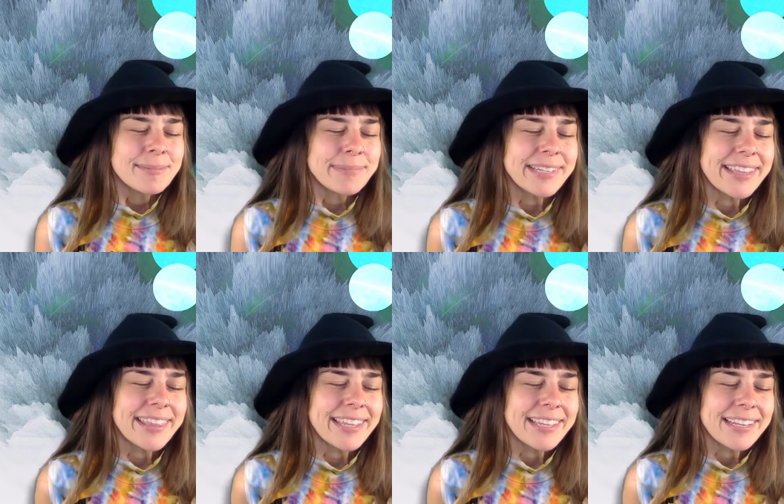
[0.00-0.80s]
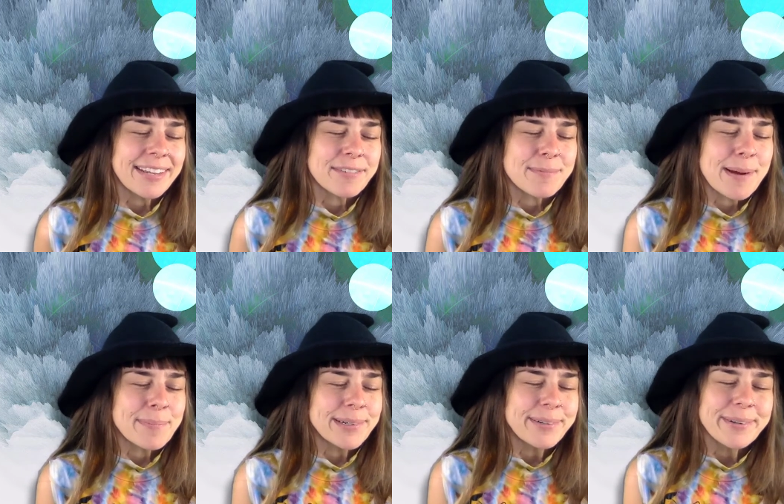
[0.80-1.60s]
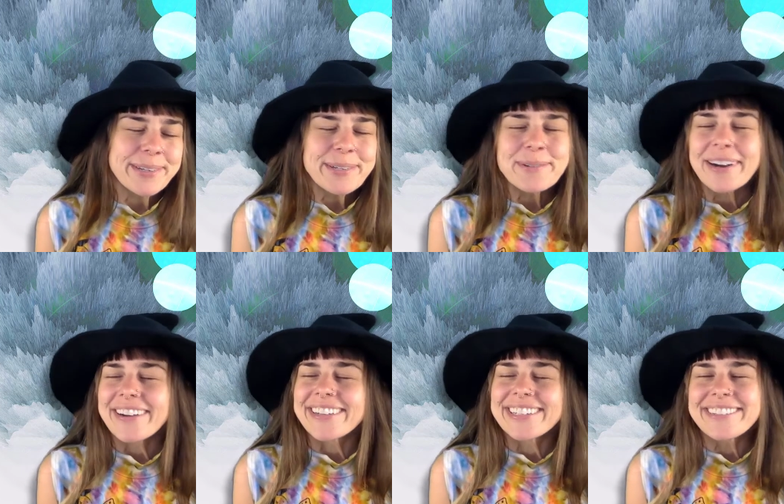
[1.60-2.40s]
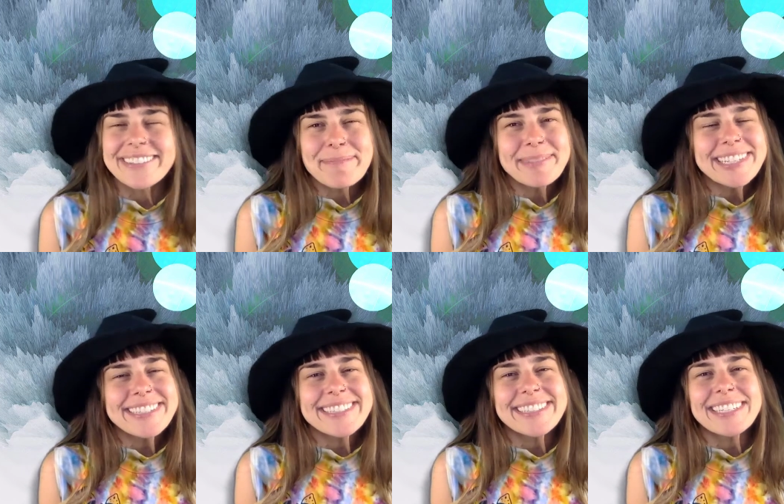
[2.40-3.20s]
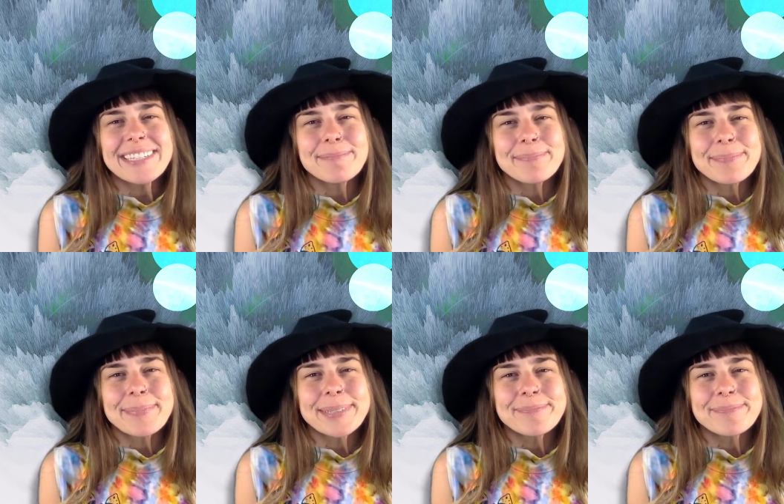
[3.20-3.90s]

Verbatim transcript: Breathe in and remember who you are in dreamless sleep.